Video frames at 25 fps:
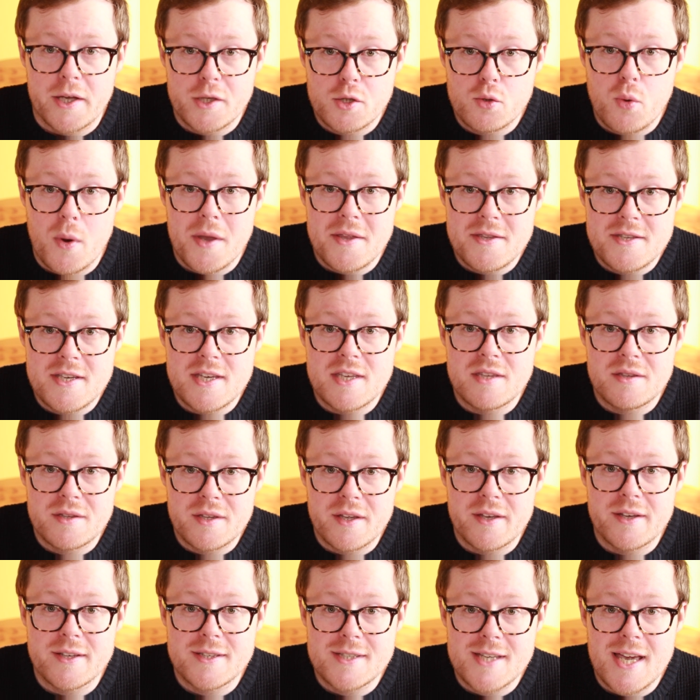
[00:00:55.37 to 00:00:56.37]

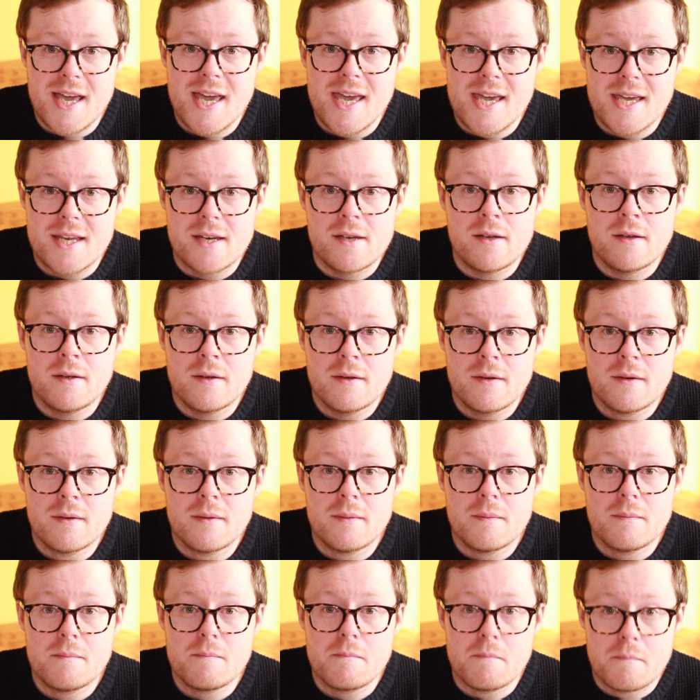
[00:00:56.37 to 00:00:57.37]
2013
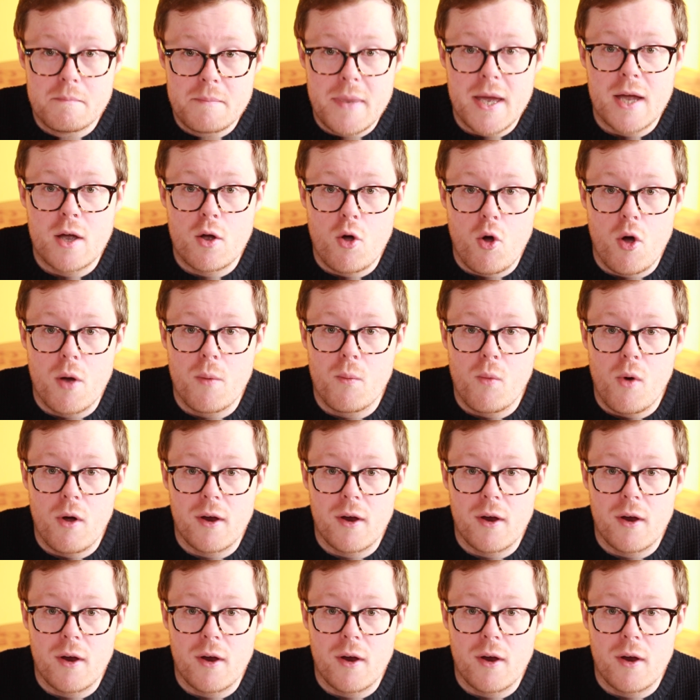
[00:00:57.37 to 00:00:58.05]
Bitcoin